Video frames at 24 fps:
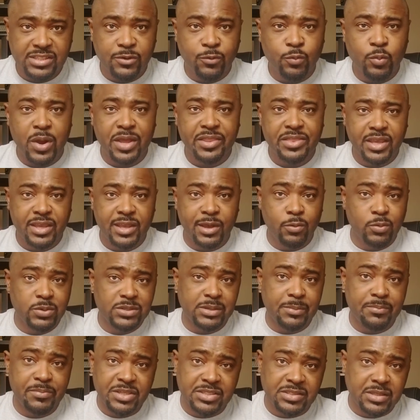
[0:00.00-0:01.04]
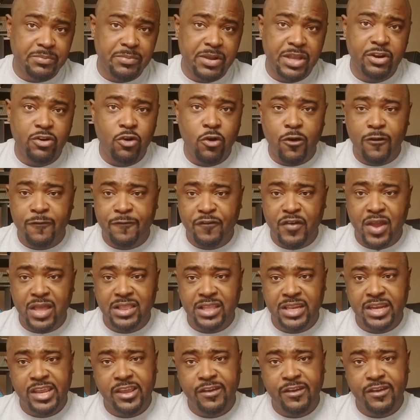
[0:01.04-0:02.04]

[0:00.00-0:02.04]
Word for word: of whether it was a misdemeanor or felony